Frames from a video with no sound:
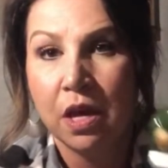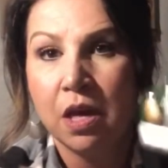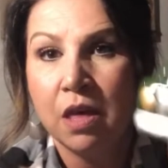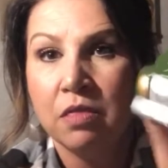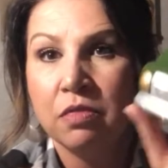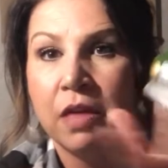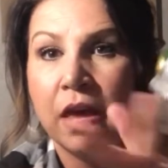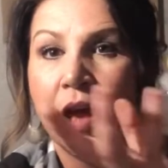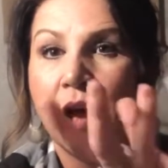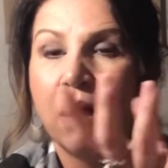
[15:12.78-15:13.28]

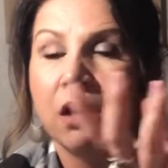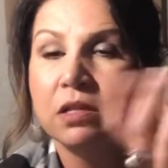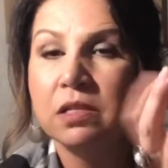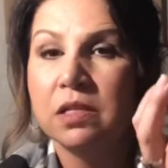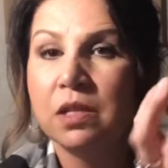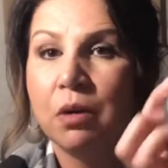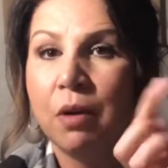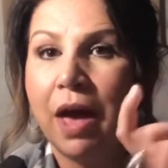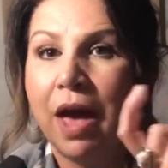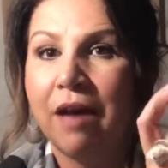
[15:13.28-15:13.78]
They
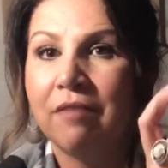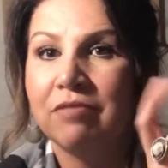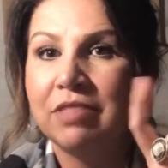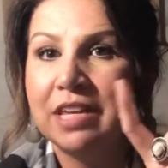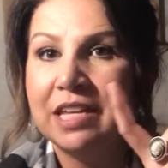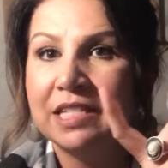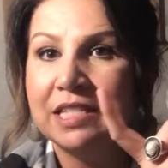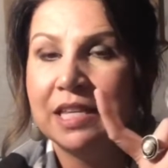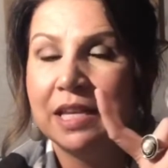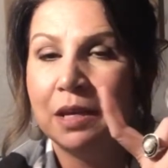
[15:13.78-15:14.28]
also have
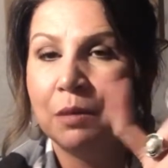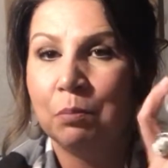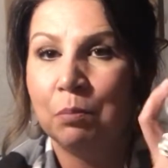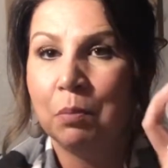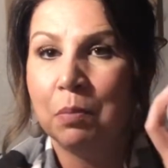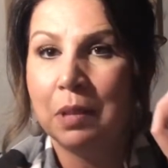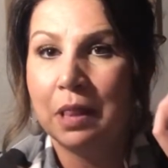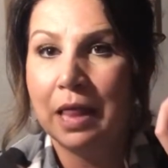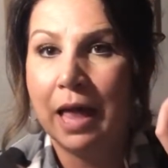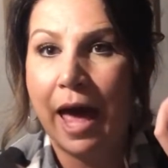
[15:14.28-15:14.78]
these in
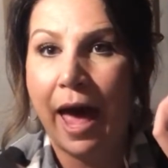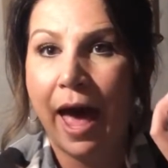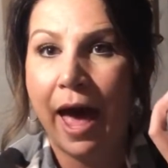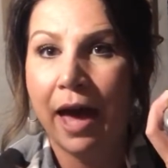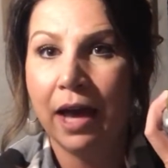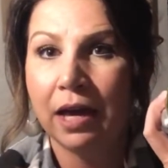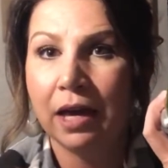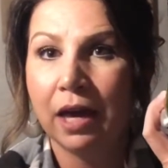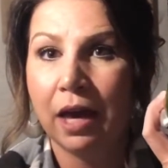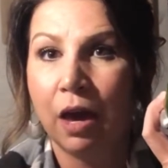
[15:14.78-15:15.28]

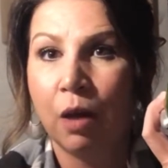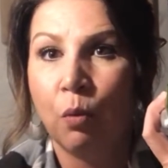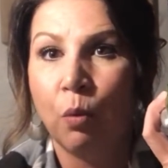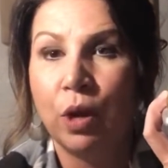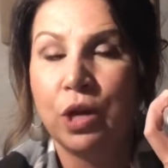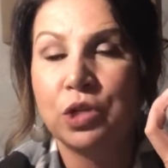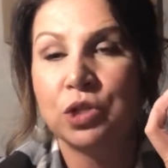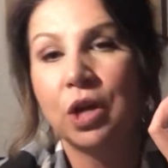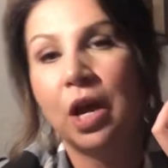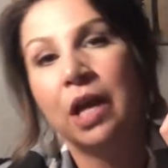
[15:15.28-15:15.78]
black,
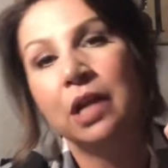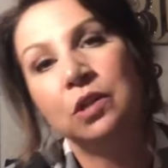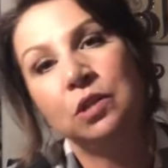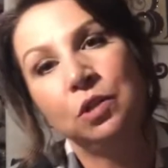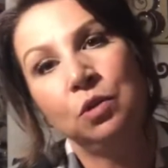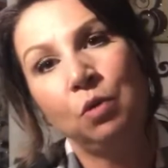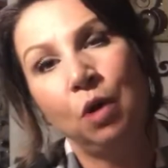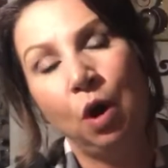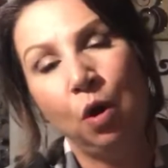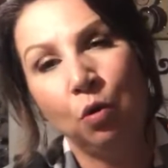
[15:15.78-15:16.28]
which I
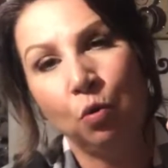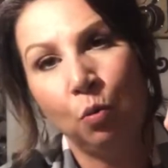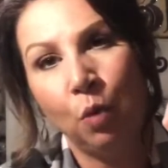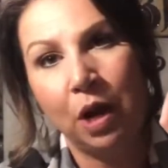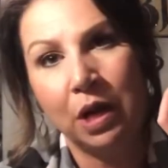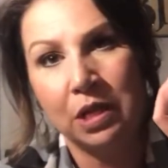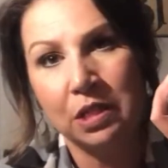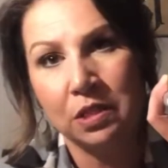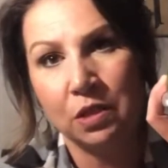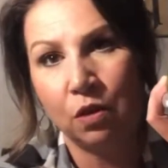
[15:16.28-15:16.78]
do own one.
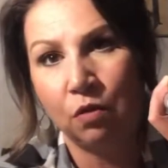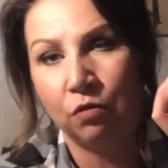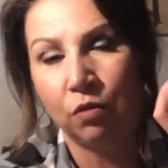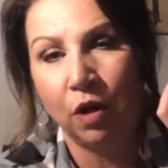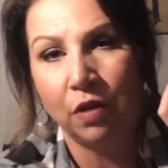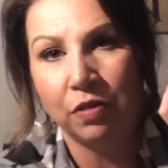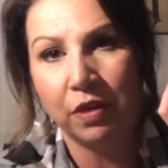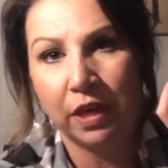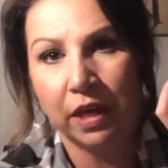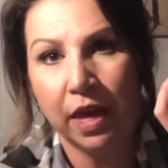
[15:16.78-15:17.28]
It's over
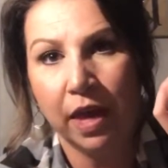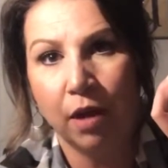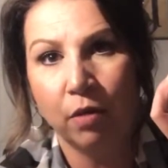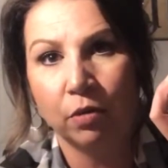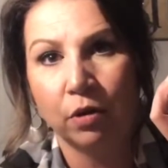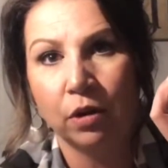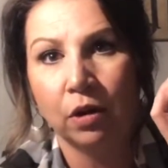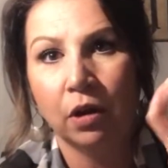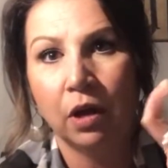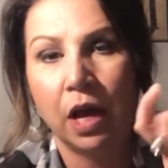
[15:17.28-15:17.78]
on the
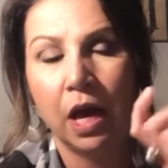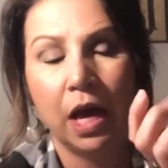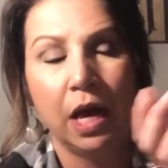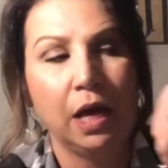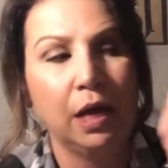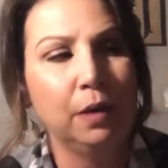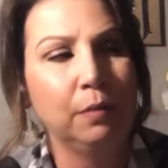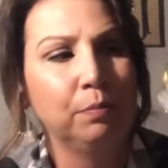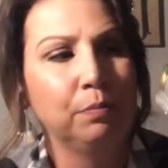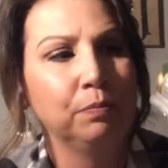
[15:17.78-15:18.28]
counter.
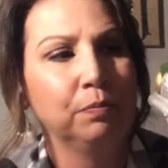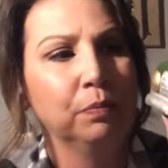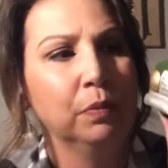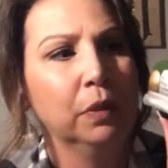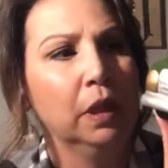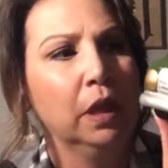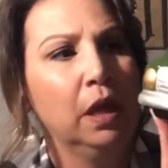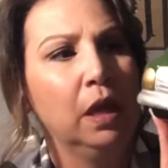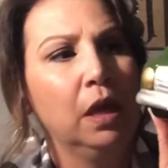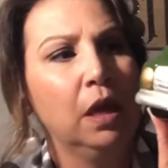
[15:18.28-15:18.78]
Um,
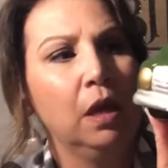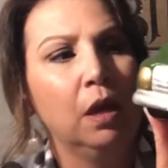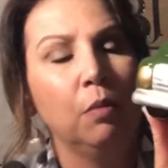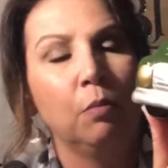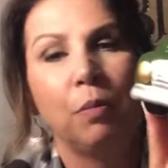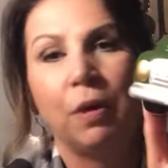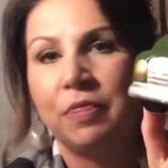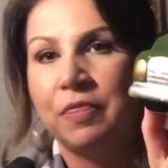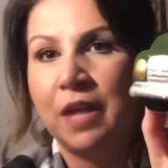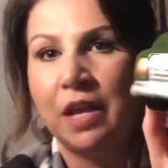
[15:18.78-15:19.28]

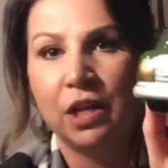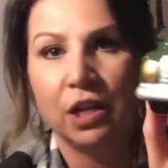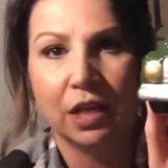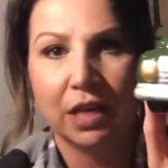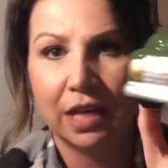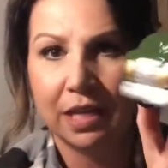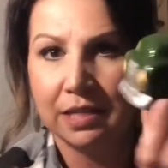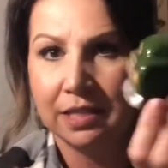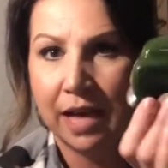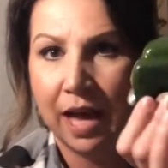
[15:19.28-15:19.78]
but they look
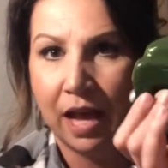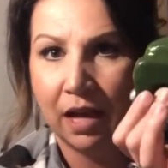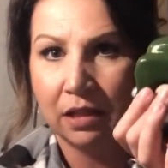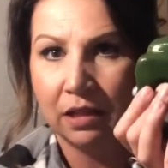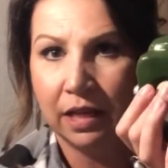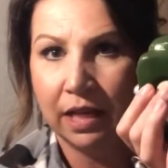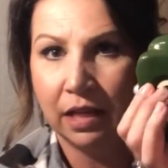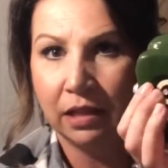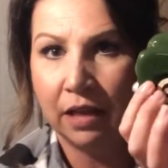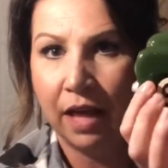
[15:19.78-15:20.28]

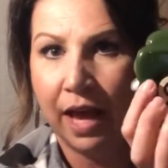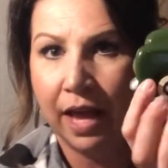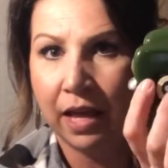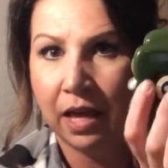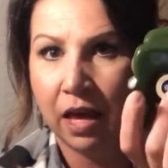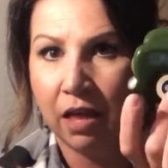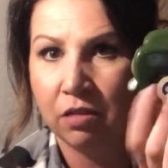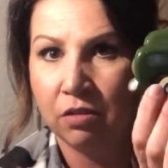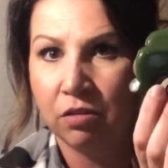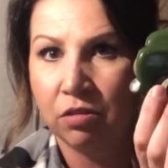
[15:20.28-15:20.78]
exactly alike
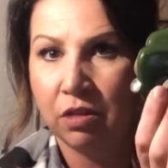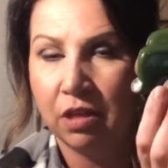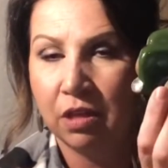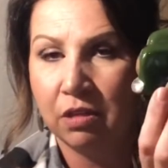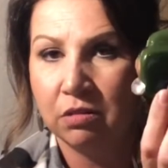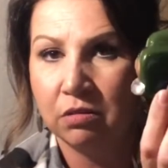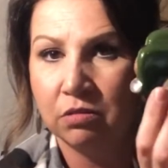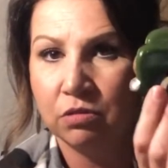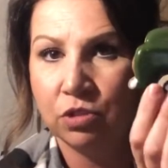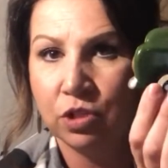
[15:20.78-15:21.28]
other
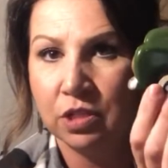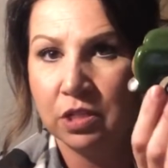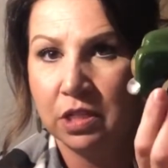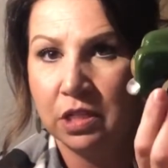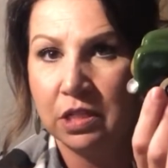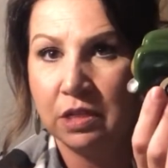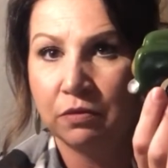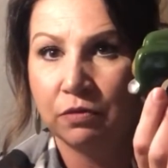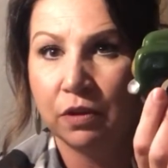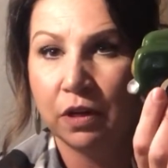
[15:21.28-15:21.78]
than just a
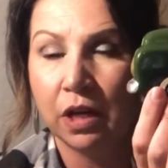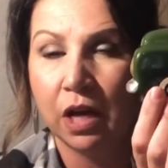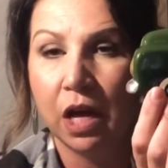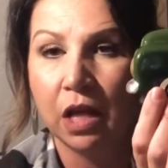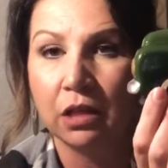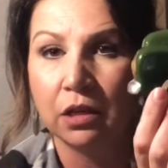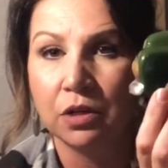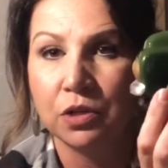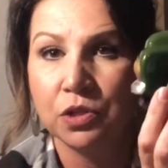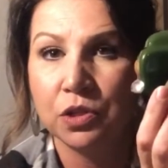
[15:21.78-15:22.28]
different
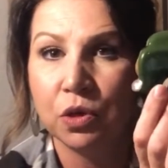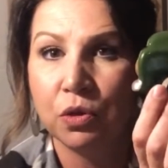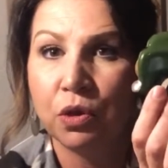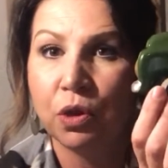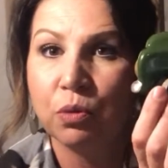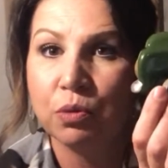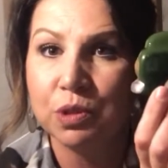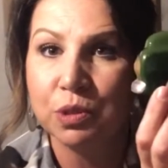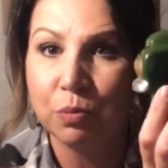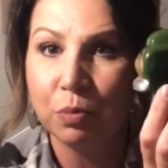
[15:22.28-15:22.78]
color. So there
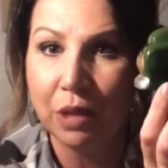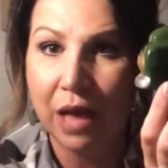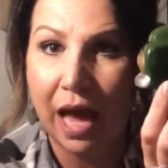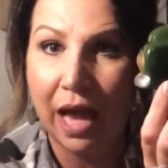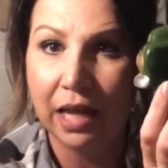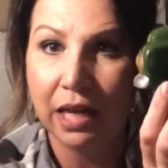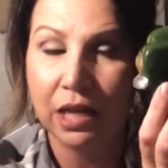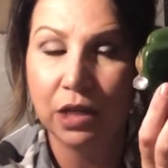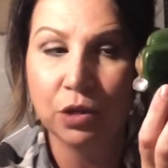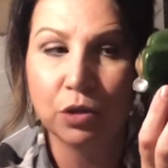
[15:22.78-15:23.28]
was
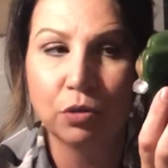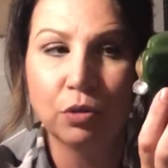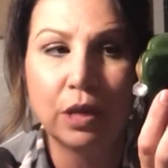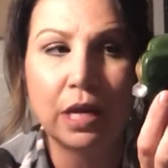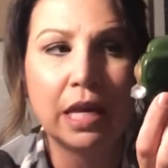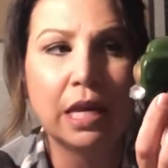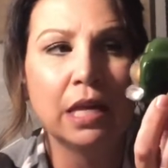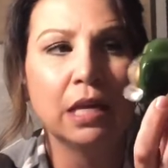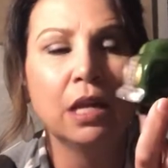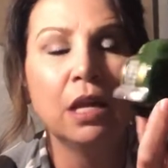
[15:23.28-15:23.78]
black and
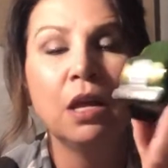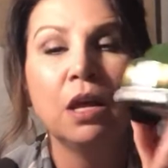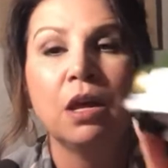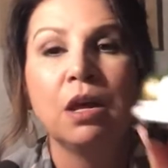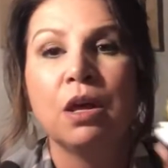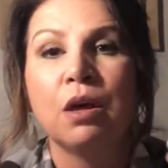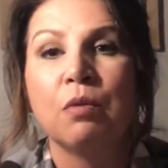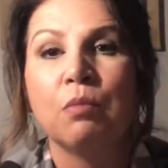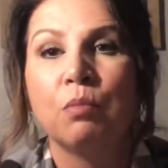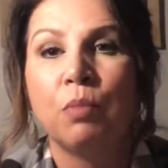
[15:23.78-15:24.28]
green,
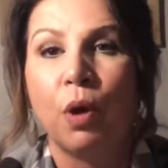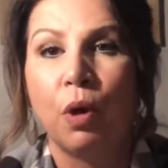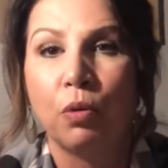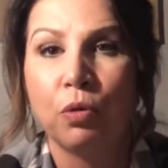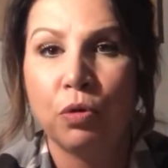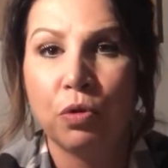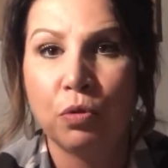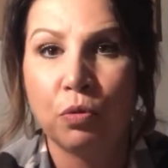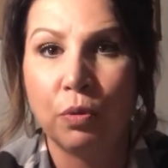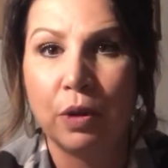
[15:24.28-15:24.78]

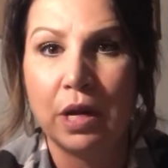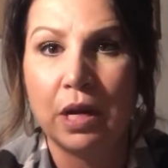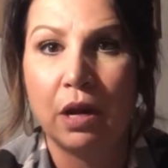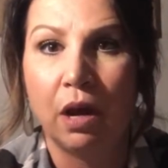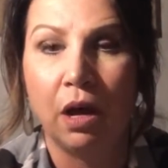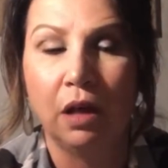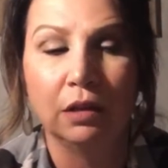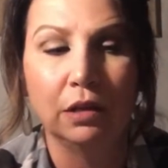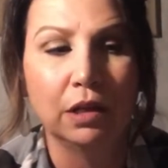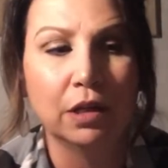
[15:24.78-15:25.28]
both
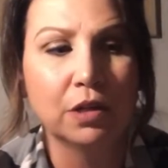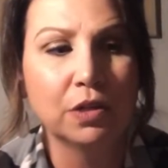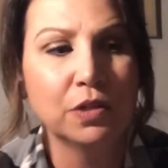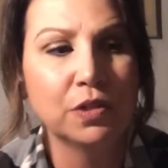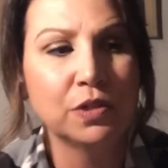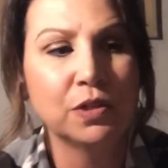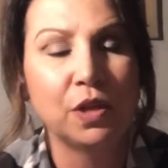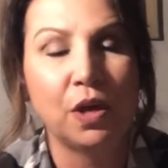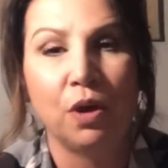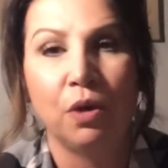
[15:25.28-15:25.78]
$3.
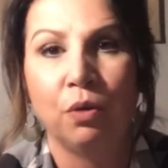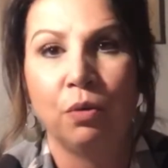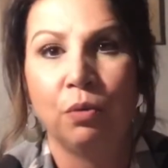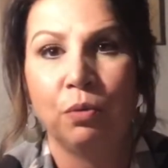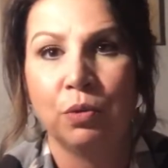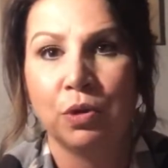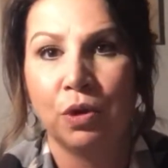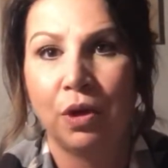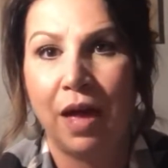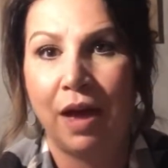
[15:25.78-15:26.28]
So
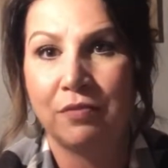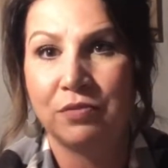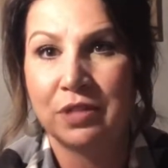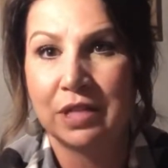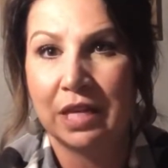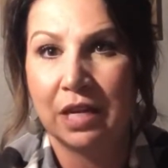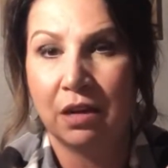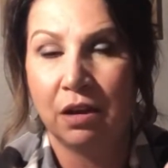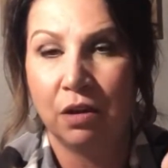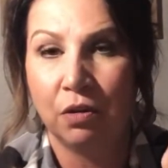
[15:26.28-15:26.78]
you'll have to
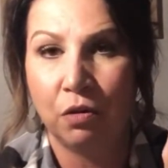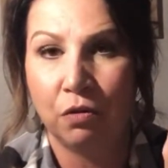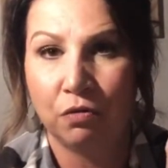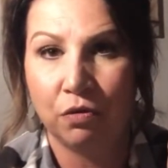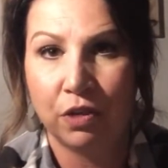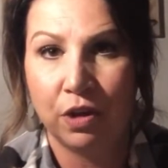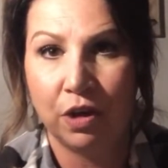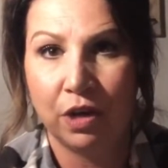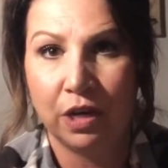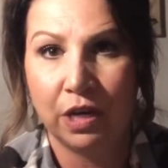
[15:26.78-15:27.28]
get on over
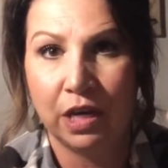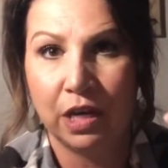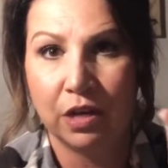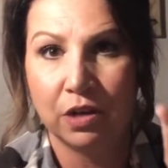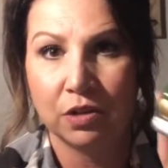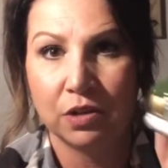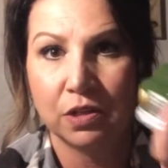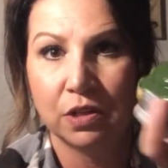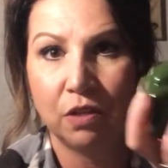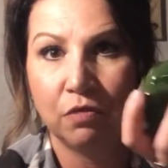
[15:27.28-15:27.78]
there and get
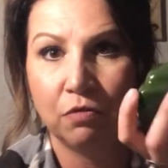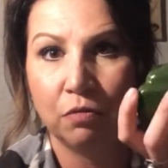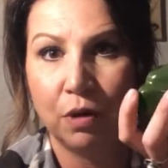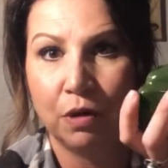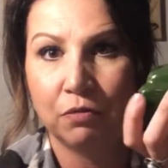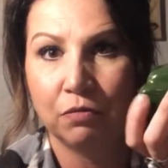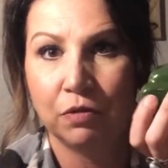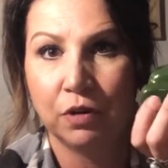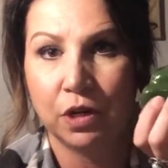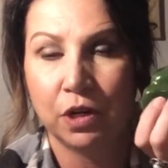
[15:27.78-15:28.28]
yourself
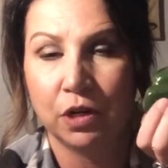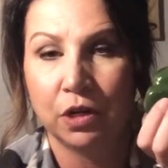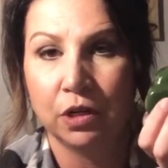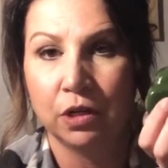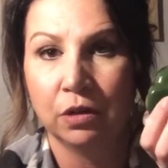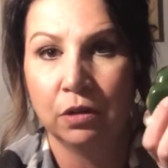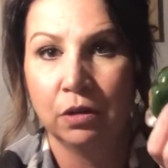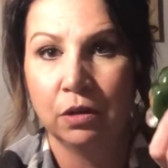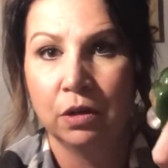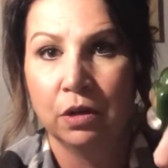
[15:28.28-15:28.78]
one for
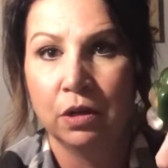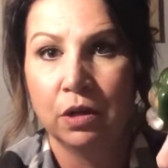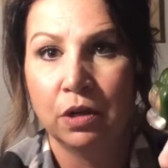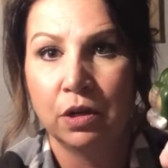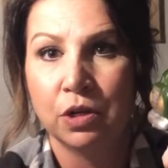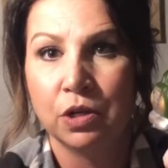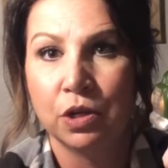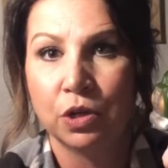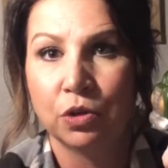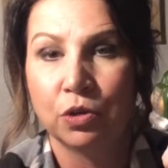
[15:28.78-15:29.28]
your,
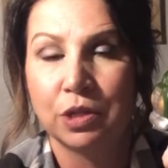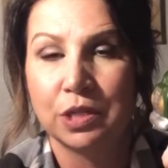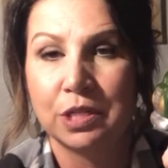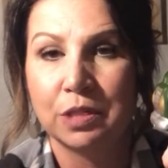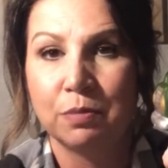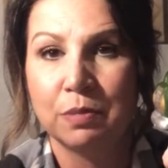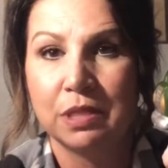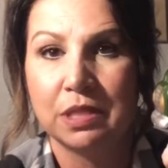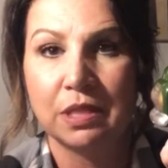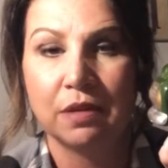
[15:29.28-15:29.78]
your
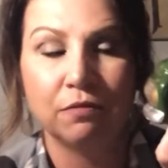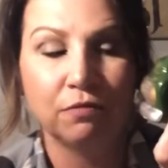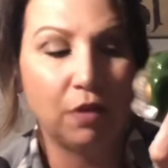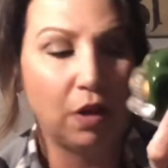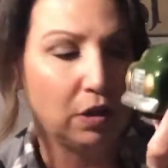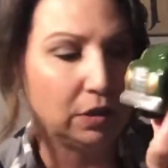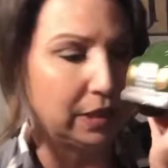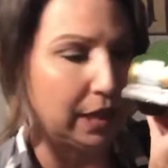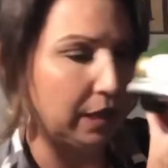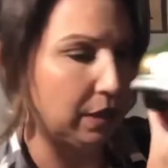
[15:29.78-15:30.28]
Christmas and
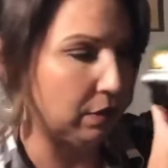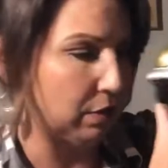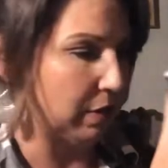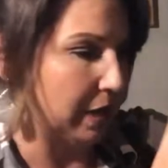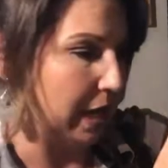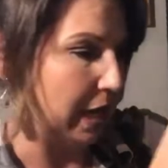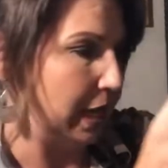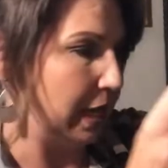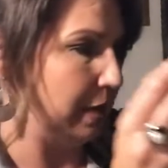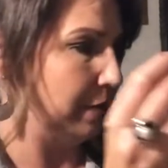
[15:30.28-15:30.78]
fall
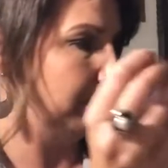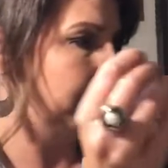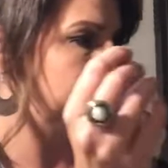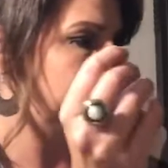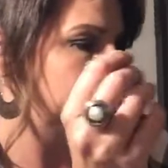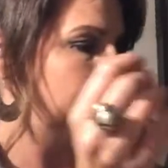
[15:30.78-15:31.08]
decorating.